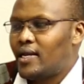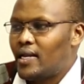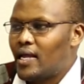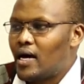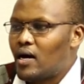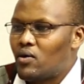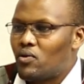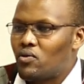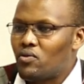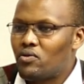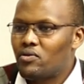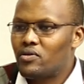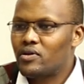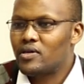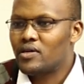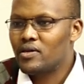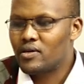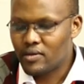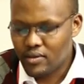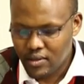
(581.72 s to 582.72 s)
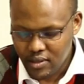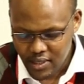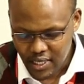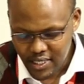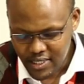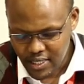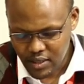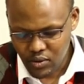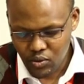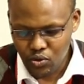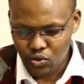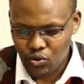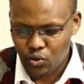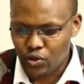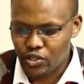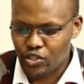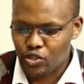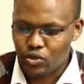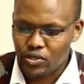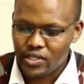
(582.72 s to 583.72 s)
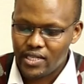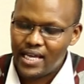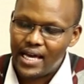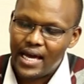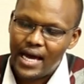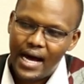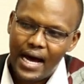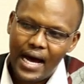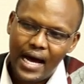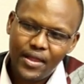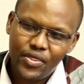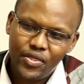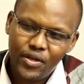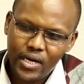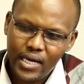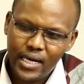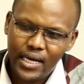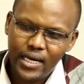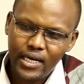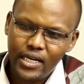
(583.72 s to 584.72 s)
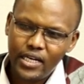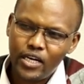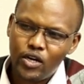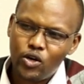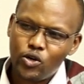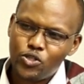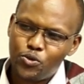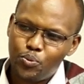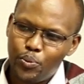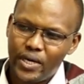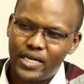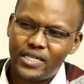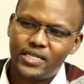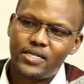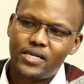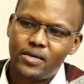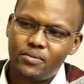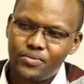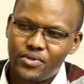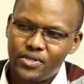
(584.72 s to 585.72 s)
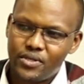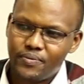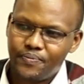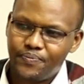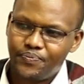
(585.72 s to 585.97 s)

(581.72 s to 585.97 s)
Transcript: Now, that's a good question. There are three clinical spectrums.